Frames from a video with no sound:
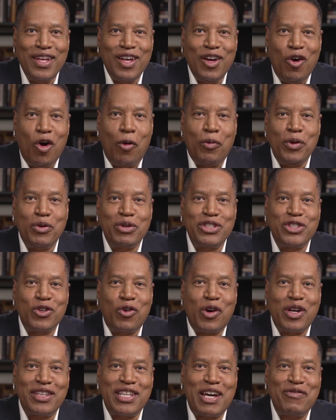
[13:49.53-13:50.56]
Hope you
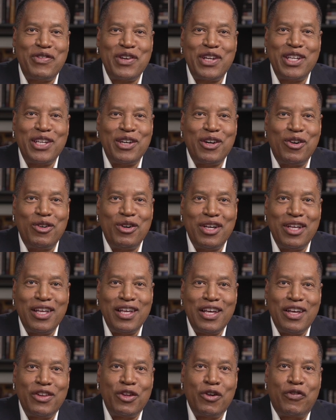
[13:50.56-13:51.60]
enjoyed that video.
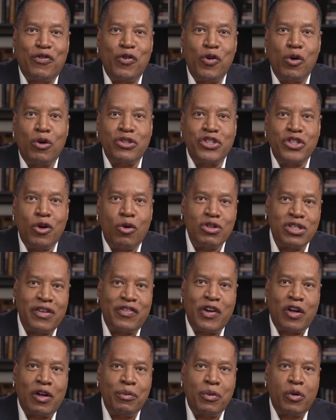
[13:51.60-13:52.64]
The full show is
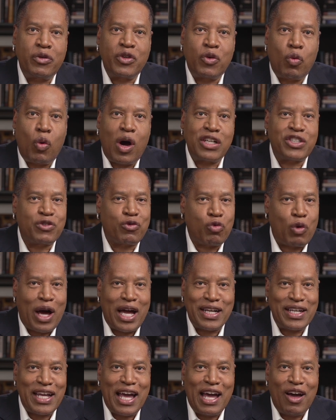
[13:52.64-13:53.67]
available to watch
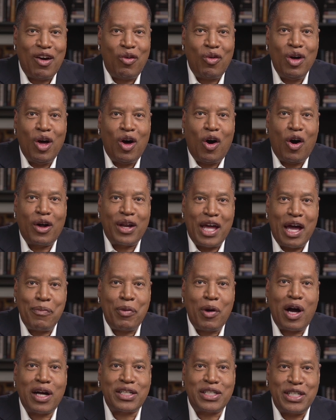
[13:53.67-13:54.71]
right now on
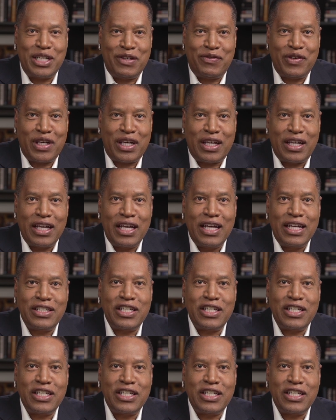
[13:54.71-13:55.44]
Epoch TV.